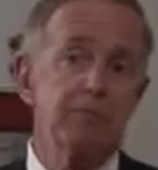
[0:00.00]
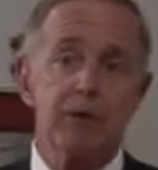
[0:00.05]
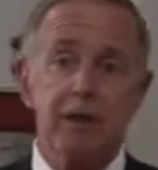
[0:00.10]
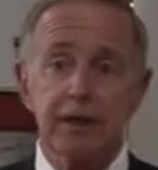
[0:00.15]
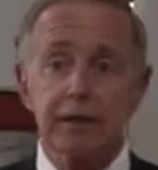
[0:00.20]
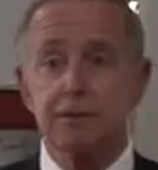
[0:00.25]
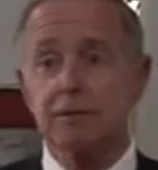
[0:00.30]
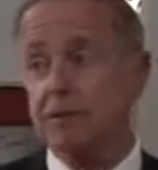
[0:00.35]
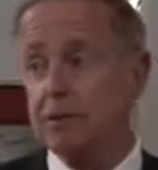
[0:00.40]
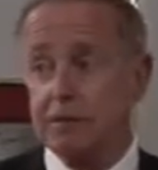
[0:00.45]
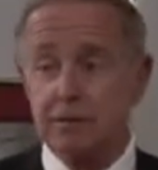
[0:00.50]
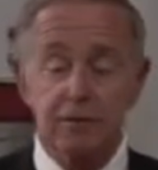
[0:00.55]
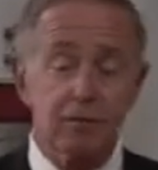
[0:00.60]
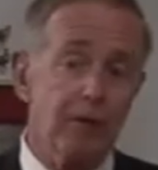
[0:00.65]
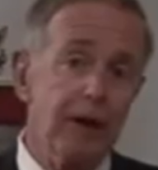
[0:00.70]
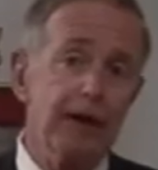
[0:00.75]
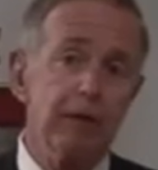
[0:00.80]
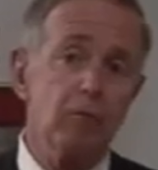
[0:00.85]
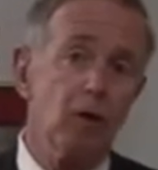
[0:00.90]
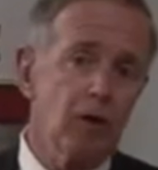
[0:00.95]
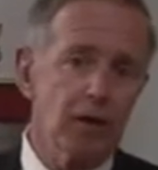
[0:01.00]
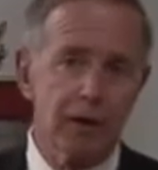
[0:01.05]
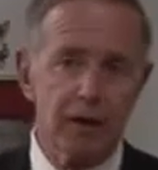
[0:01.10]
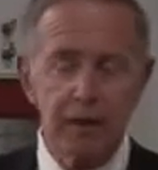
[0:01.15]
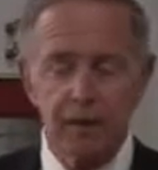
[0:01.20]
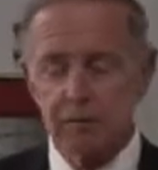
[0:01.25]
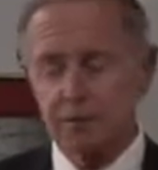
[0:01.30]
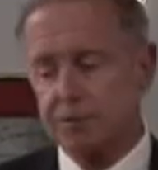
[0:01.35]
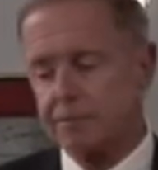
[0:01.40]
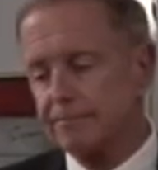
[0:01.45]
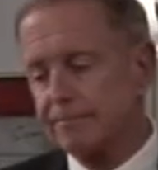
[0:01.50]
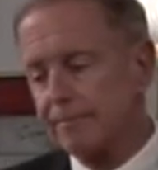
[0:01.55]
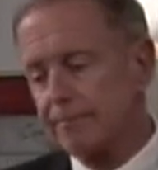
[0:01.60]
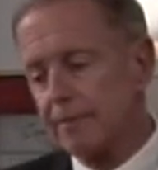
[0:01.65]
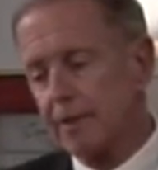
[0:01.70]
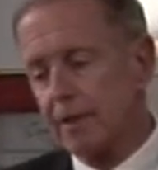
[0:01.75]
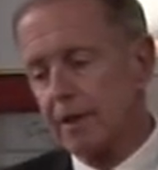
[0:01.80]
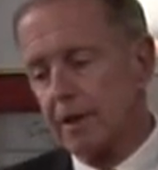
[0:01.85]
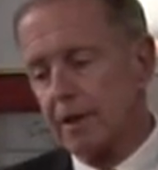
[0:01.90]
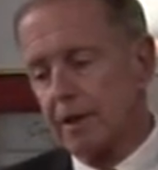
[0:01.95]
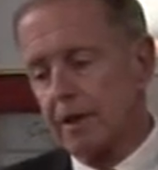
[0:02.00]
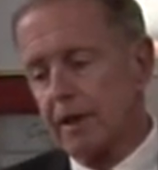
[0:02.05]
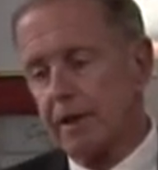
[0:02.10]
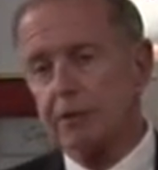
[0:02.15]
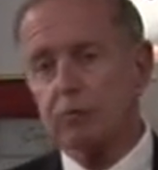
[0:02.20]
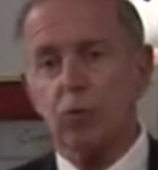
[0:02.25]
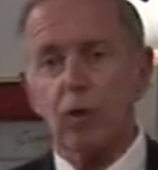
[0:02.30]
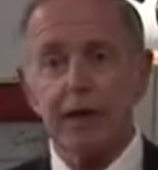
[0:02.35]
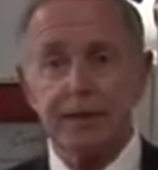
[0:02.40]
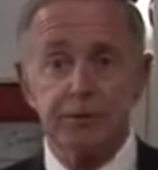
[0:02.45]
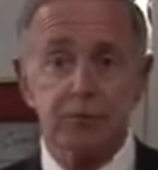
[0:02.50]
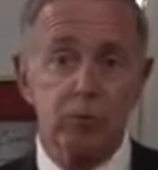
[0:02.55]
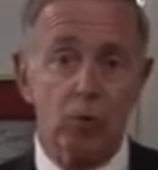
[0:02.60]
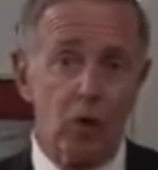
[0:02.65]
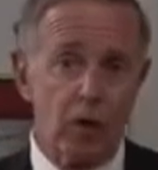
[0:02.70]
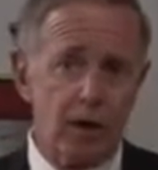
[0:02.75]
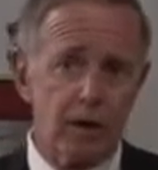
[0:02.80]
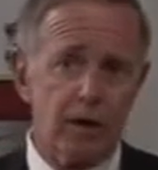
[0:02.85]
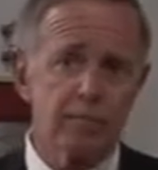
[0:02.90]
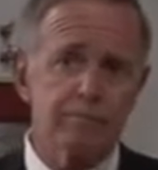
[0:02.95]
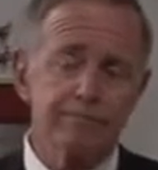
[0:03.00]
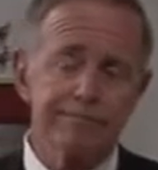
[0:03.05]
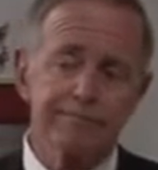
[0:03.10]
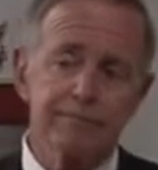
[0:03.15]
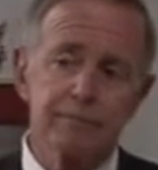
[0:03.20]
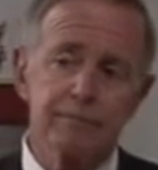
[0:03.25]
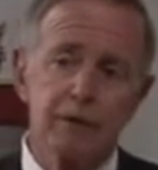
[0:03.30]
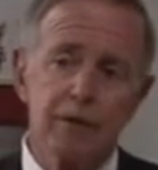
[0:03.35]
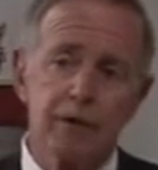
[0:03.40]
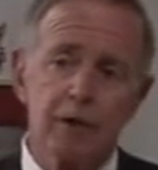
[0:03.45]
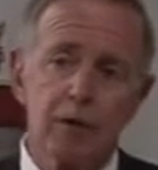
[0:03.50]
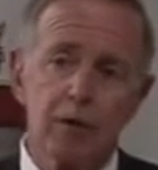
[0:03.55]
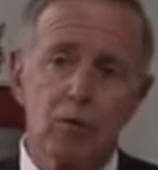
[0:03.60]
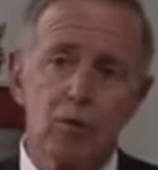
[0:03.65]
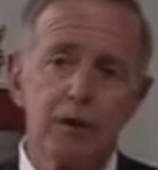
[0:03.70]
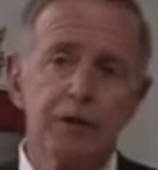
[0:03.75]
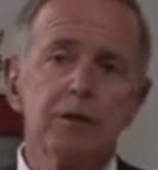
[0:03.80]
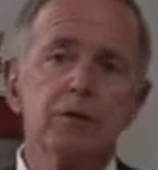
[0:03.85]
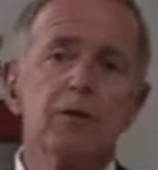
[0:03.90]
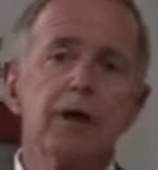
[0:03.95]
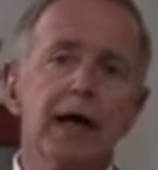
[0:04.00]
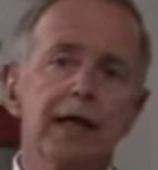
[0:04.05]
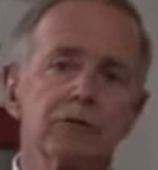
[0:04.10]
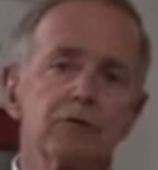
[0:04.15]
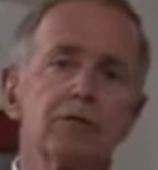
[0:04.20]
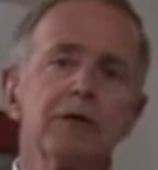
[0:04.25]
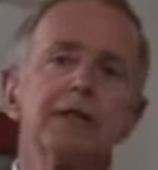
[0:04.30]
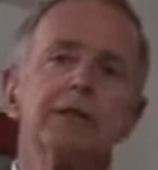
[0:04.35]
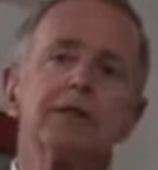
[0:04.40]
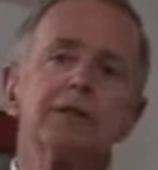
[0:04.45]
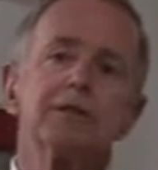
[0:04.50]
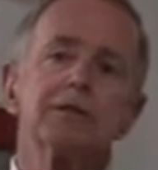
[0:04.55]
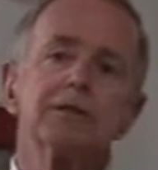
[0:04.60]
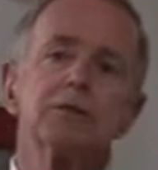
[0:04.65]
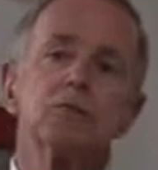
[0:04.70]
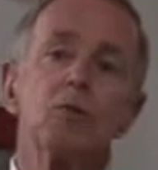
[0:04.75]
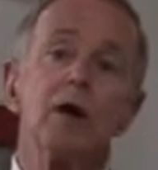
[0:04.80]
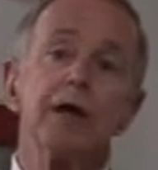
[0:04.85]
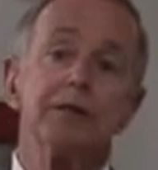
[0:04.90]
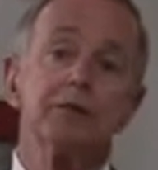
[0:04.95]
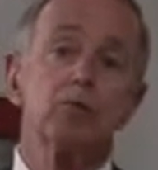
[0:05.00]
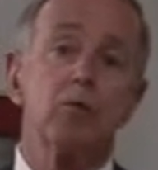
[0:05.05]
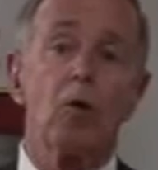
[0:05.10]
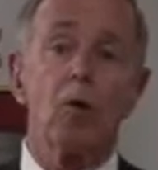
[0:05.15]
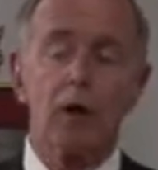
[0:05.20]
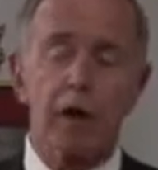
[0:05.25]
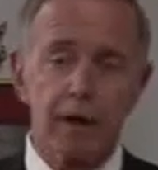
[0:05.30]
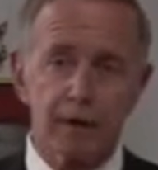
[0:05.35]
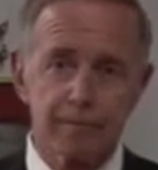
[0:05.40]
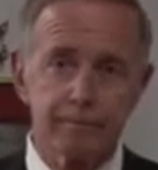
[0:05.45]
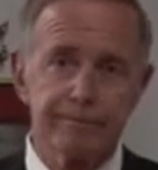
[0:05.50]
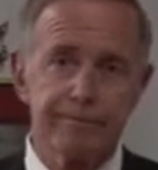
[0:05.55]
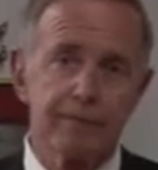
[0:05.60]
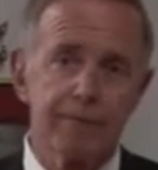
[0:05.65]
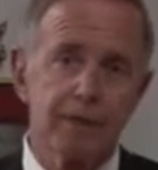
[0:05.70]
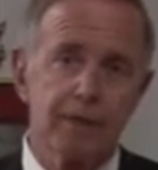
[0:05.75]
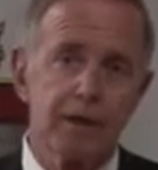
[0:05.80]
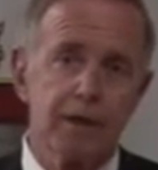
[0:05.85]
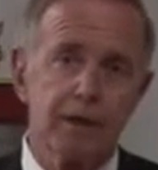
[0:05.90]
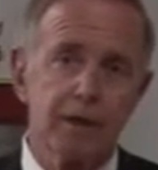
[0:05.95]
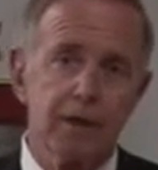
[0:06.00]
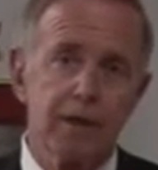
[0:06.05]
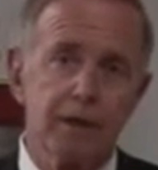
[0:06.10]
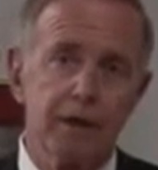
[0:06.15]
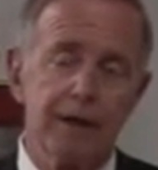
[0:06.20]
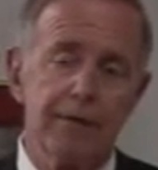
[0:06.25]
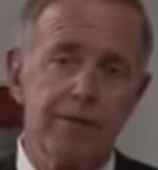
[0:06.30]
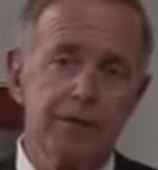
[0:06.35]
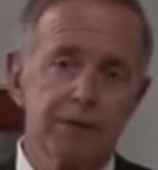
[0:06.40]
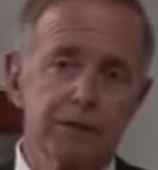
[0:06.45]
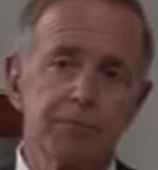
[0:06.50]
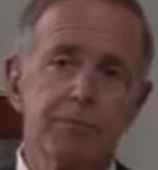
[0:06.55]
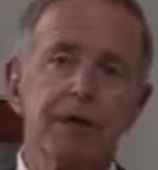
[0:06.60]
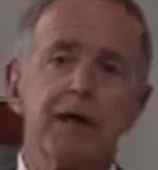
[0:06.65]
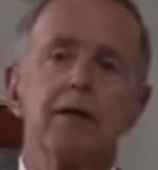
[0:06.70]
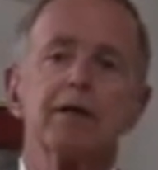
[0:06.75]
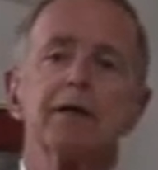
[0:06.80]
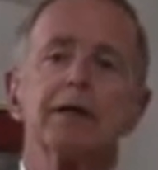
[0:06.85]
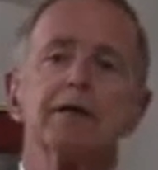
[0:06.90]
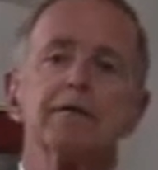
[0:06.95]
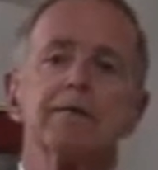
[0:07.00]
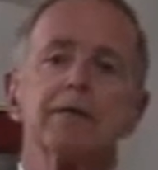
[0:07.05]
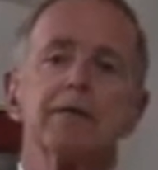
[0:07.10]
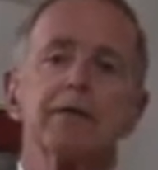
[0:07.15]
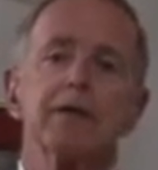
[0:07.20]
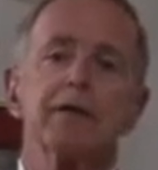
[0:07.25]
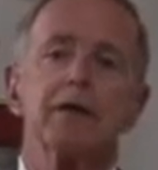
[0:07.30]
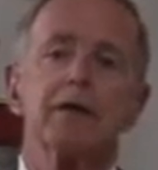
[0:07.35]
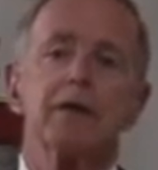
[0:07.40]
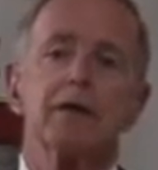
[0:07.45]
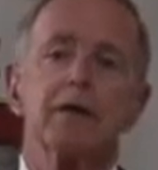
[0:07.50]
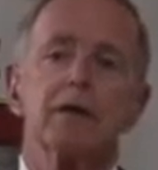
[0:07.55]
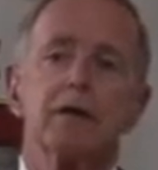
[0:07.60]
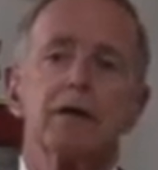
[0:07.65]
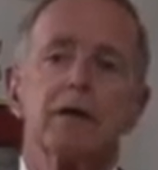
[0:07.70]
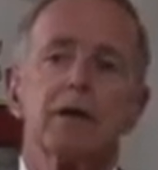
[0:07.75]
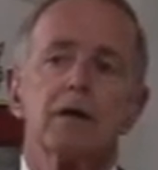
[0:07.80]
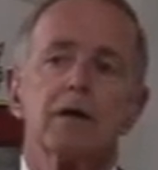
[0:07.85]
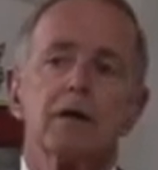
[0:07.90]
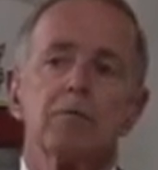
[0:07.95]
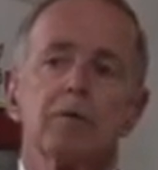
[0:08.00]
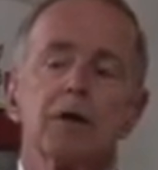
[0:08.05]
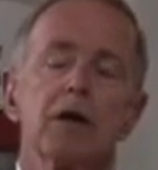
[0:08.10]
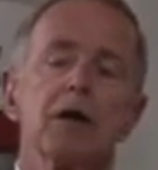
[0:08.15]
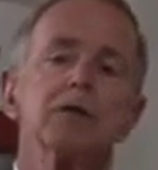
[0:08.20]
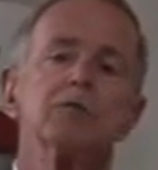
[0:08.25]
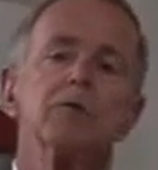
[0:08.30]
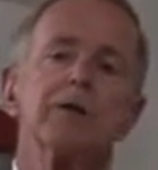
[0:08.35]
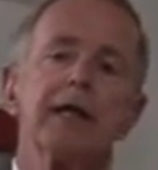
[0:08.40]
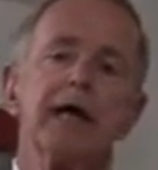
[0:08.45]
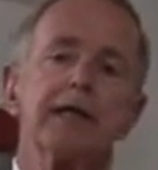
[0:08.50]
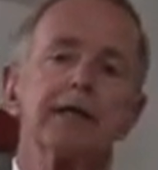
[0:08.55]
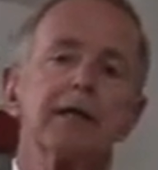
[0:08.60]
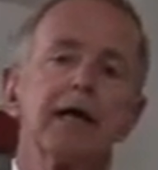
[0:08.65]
place that the rainwater goes. It's wastewater. We do not treat this as wastewater in this building, because when that